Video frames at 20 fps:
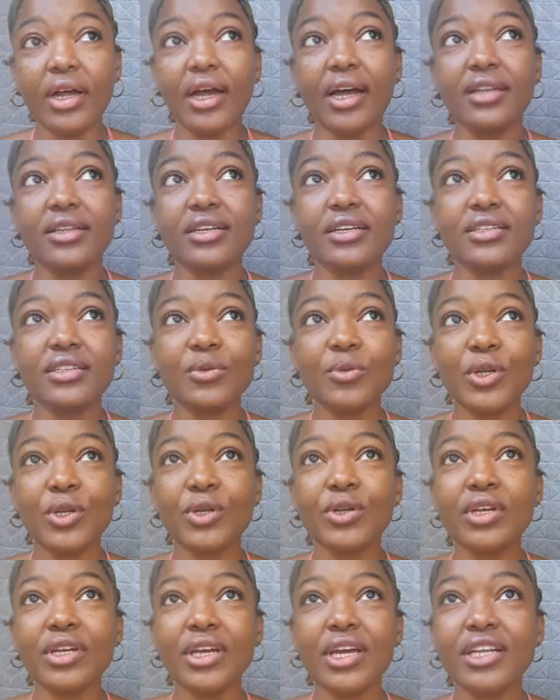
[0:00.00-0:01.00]
and there's someone
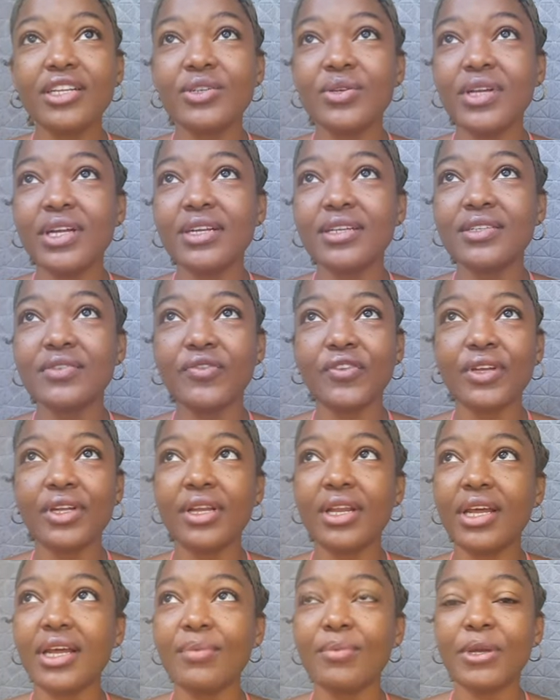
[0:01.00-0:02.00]
looking at you that is
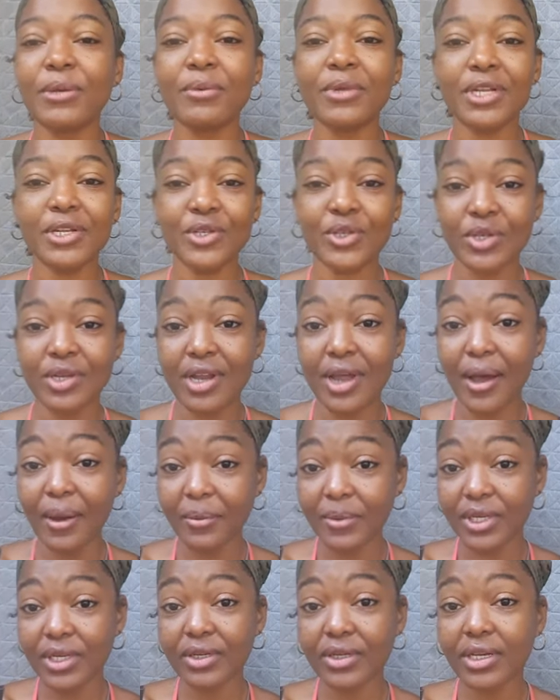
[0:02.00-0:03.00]
feeling like maybe they should not
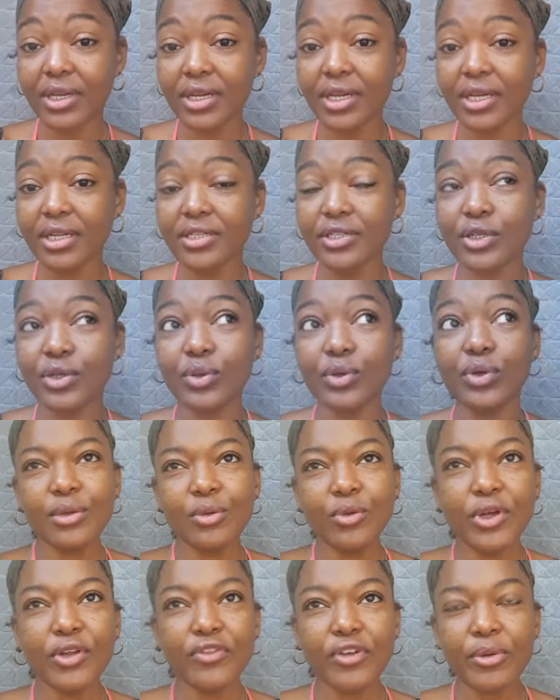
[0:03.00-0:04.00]
be looking at you
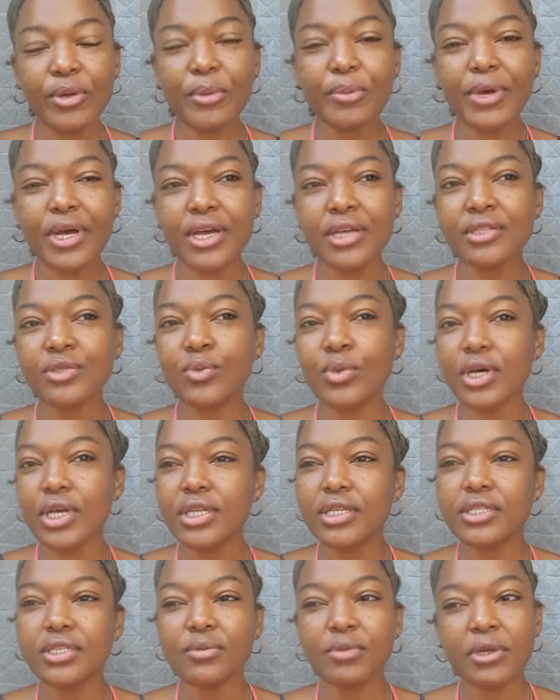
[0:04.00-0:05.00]
someone from your past
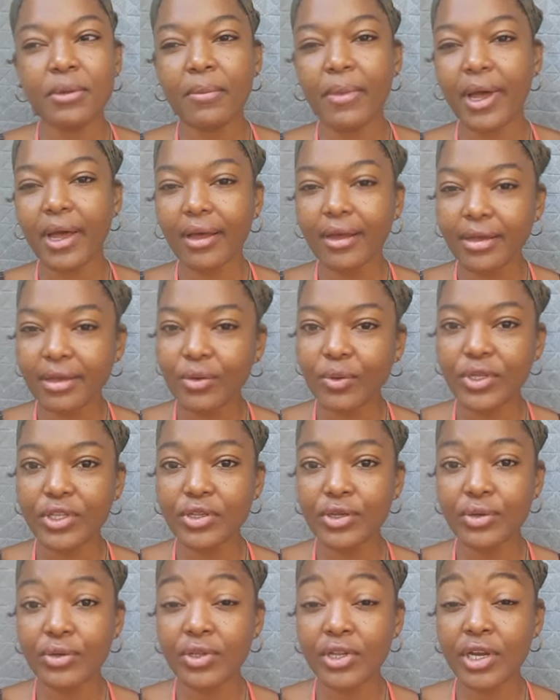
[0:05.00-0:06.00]
wants to be back with
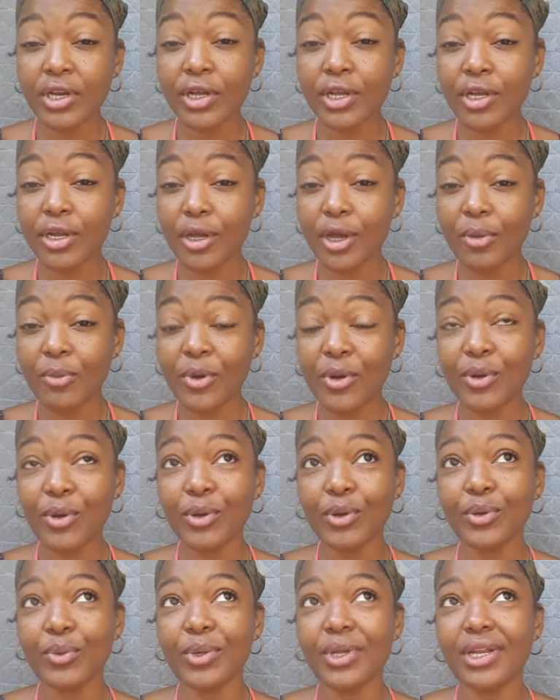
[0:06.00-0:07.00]
you they're gonna come
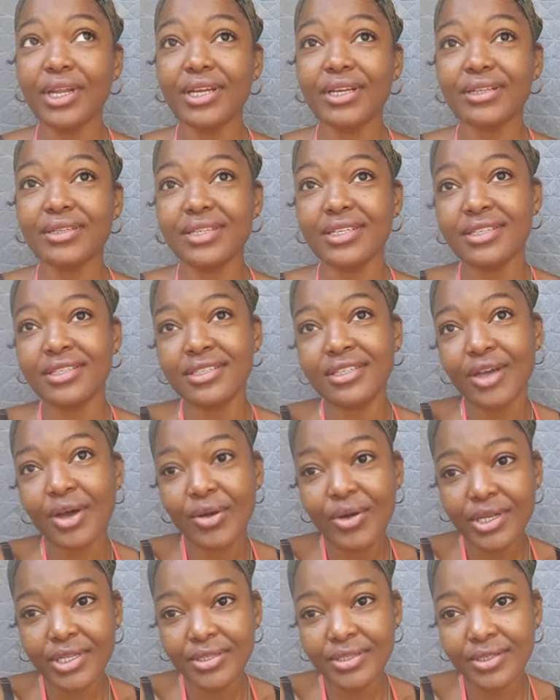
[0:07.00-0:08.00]
around with like this
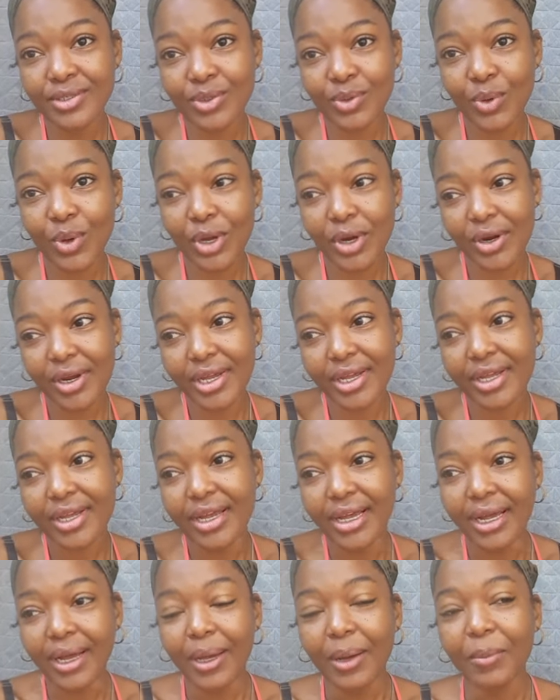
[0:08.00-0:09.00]
sorry story
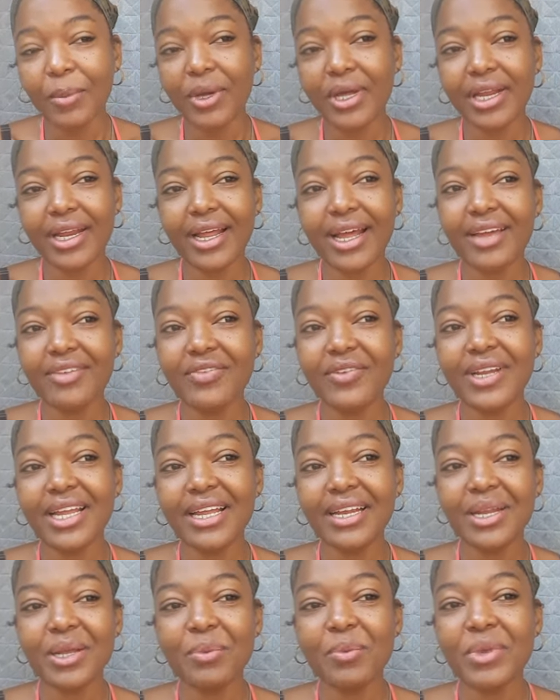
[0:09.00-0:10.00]
but i feel
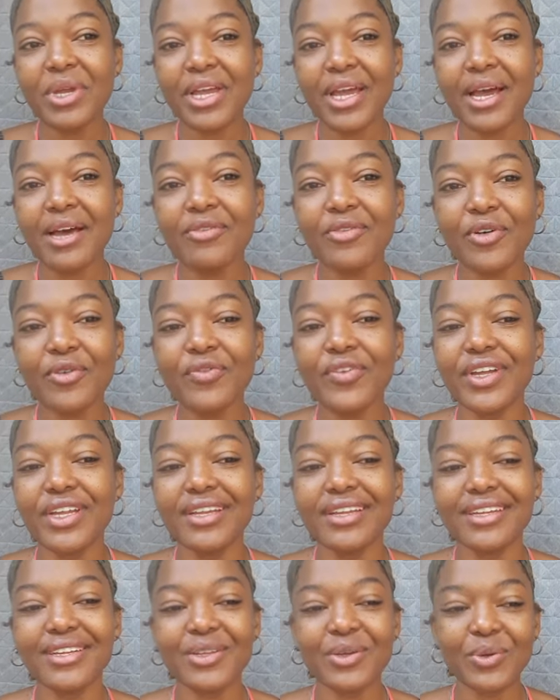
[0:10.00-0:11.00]
like they may have
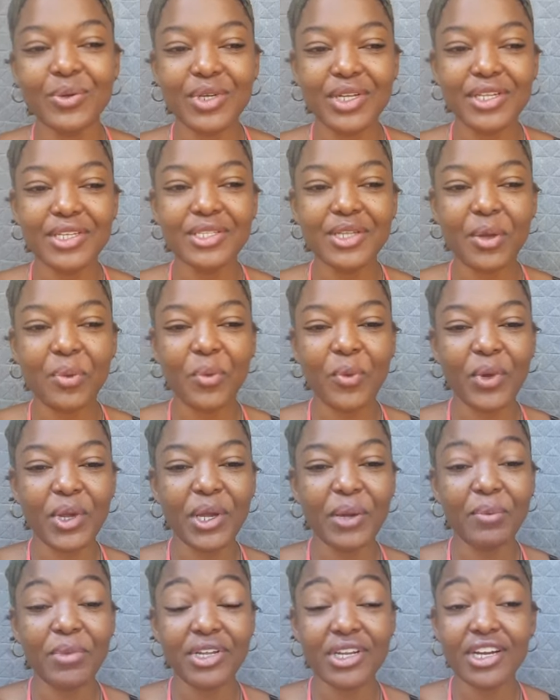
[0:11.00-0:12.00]
offended you in some
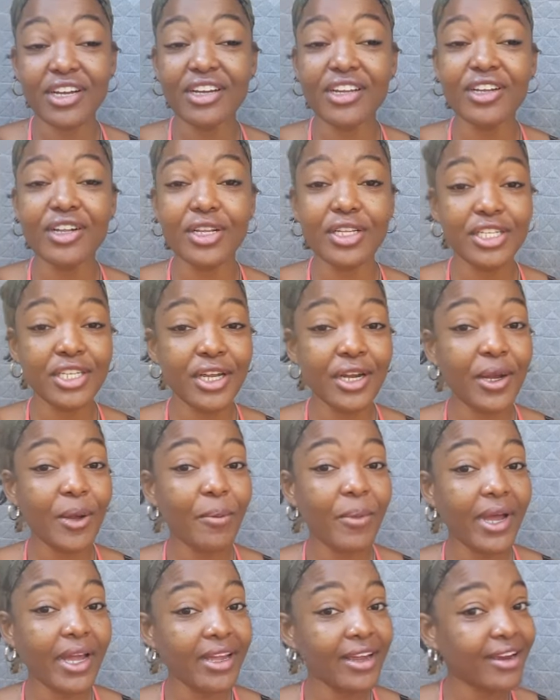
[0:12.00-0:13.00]
way but they're gonna turn
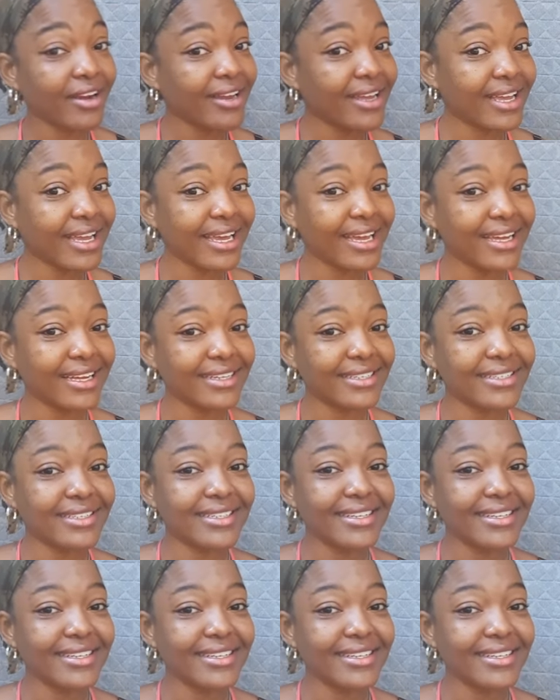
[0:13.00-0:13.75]
up at your gate